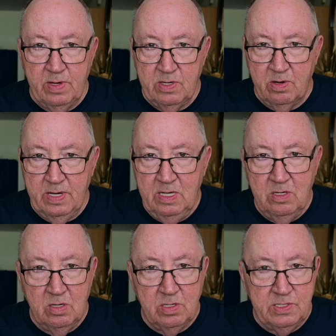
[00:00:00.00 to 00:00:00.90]
returning
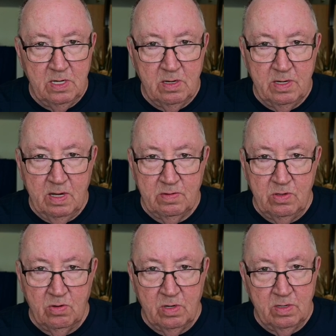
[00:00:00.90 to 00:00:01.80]
goods here in
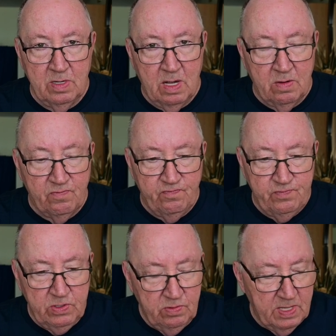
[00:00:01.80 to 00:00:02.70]
Ecuador, and I'll
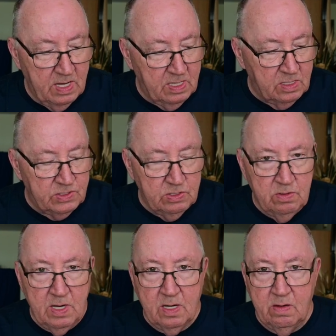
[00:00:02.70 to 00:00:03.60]
do that as
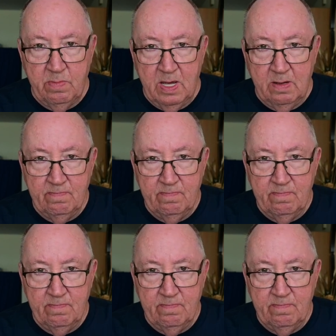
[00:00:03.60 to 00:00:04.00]
soon as I come back.